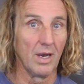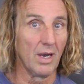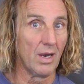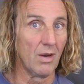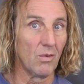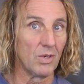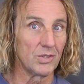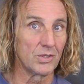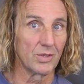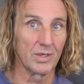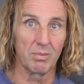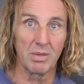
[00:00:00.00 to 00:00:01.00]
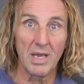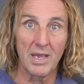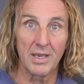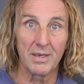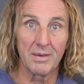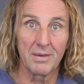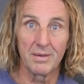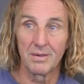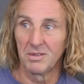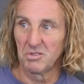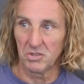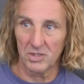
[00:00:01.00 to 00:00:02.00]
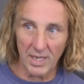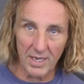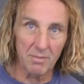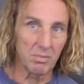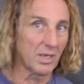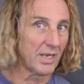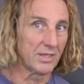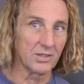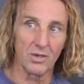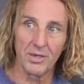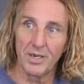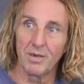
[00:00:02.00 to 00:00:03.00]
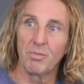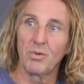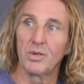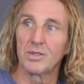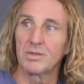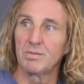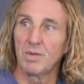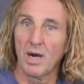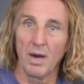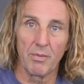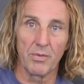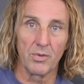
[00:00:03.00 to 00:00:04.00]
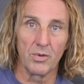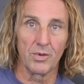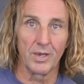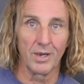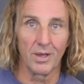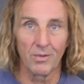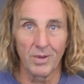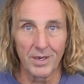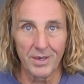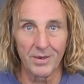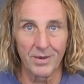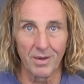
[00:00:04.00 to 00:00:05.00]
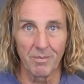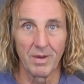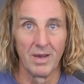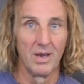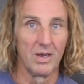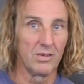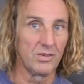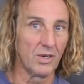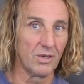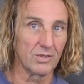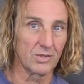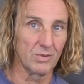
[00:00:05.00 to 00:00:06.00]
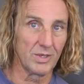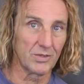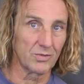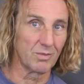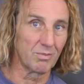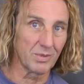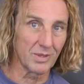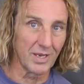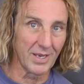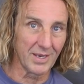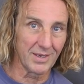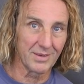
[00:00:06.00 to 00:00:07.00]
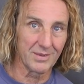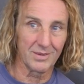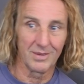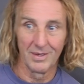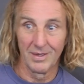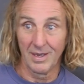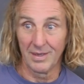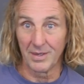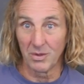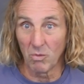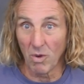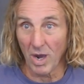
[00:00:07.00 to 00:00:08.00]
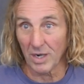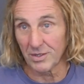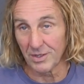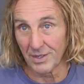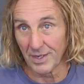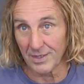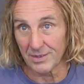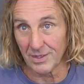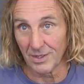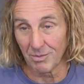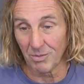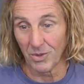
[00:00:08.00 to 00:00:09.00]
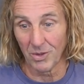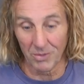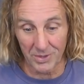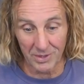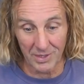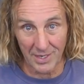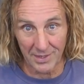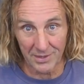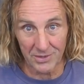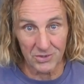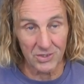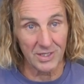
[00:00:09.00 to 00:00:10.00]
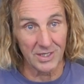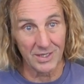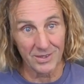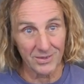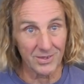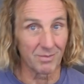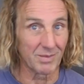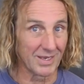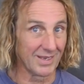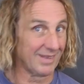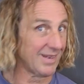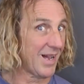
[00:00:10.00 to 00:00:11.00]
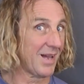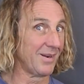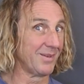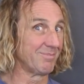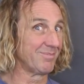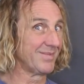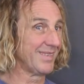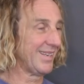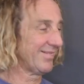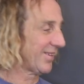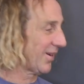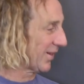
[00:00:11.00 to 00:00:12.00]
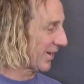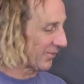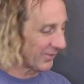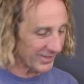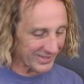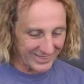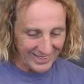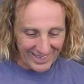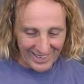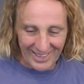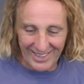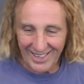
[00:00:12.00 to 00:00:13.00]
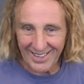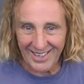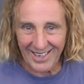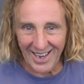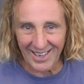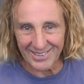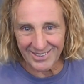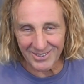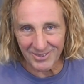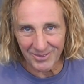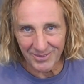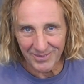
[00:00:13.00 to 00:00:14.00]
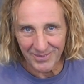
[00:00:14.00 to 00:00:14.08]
uh, once you're in a plane, stay in planes, go to airports, hop through, get all the way to Europe. Don't switch from plane and then walk to the next airport when you land in a city or something. I don't know if all that works. In any case,